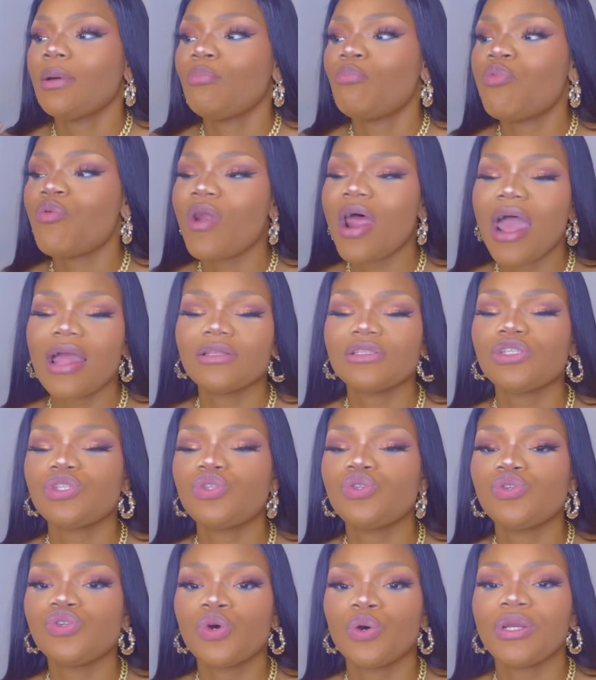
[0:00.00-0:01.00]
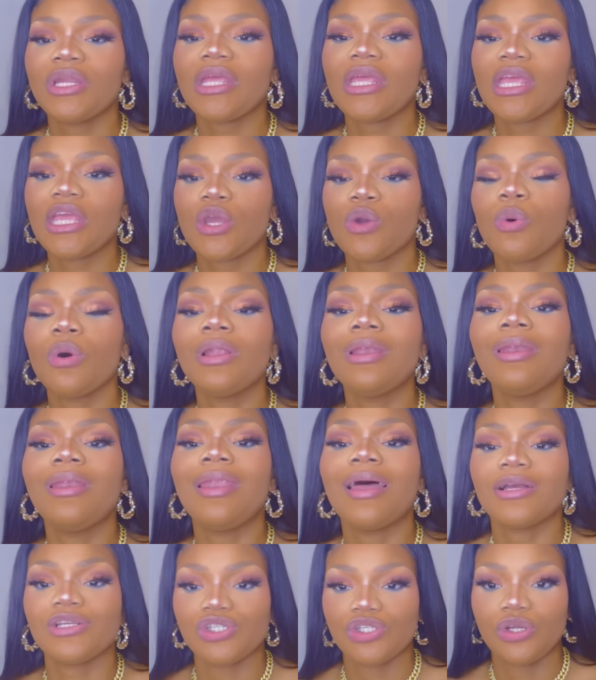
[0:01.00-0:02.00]
Brands do not equal
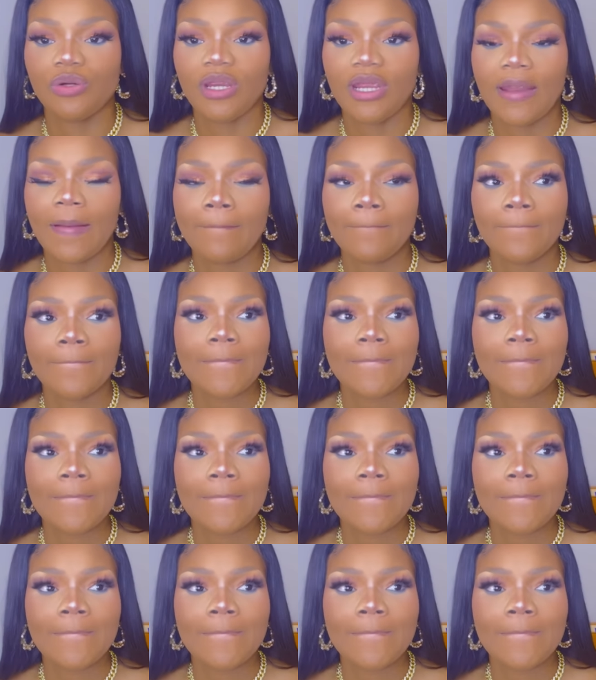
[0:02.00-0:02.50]
luxury.